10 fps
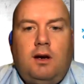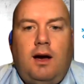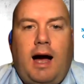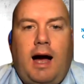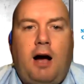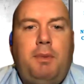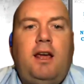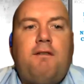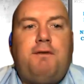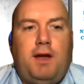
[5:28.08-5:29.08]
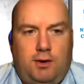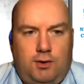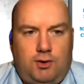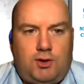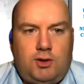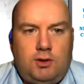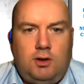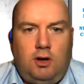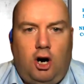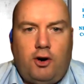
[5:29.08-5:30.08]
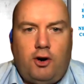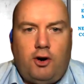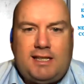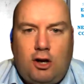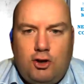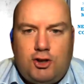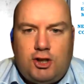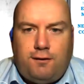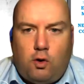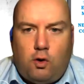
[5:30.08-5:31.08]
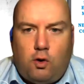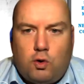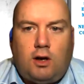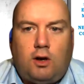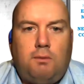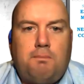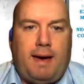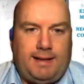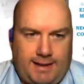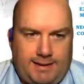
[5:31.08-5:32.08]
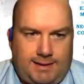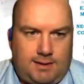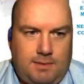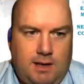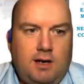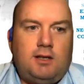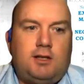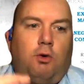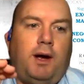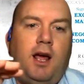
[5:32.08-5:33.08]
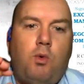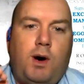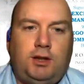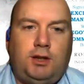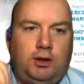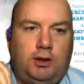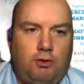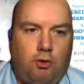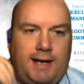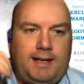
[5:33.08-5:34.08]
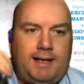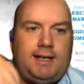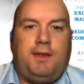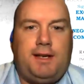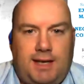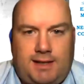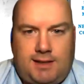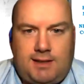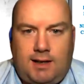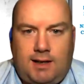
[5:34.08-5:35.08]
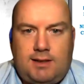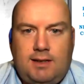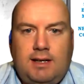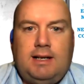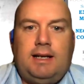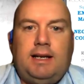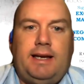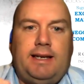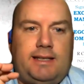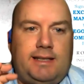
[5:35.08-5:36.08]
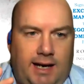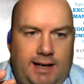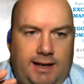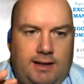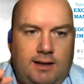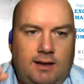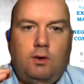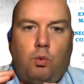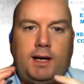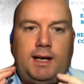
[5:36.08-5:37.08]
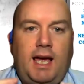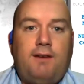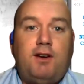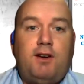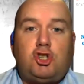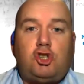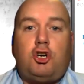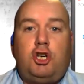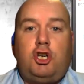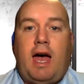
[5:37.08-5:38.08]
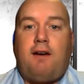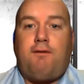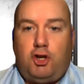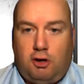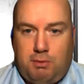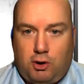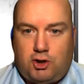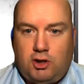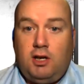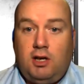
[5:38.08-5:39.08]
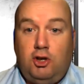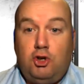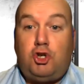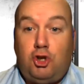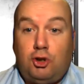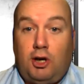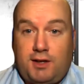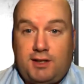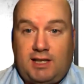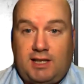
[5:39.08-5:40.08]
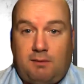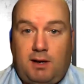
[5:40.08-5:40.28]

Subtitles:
How many of those are exclusive or sole mandated? So what I want you to do right now in this exercise is take whatever stock you have on your books. You should know this number.